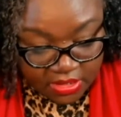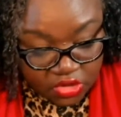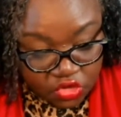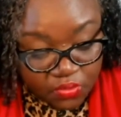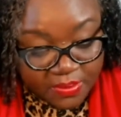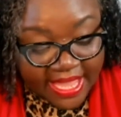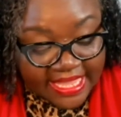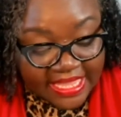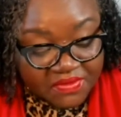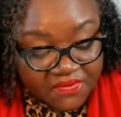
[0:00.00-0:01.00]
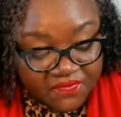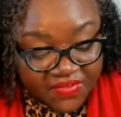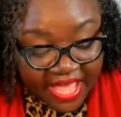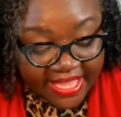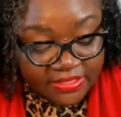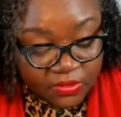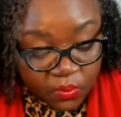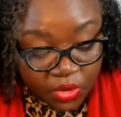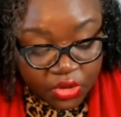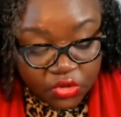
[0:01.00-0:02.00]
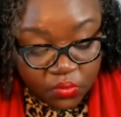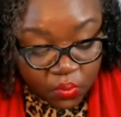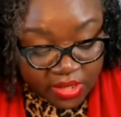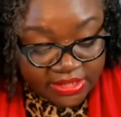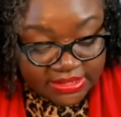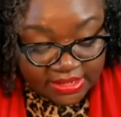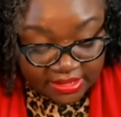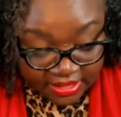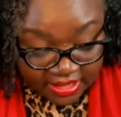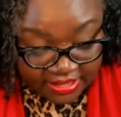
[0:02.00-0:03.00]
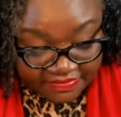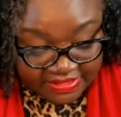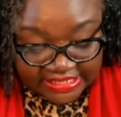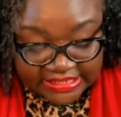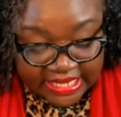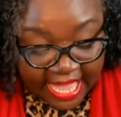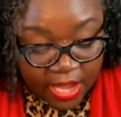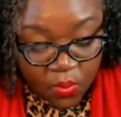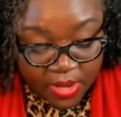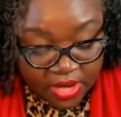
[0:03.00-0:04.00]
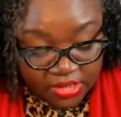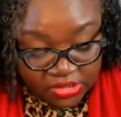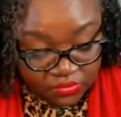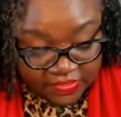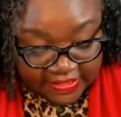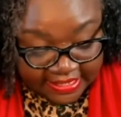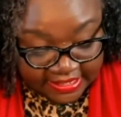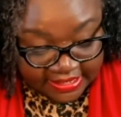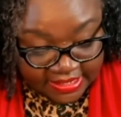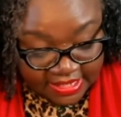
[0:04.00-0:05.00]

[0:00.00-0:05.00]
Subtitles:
You may even find the work you once loved is now wearing you thin,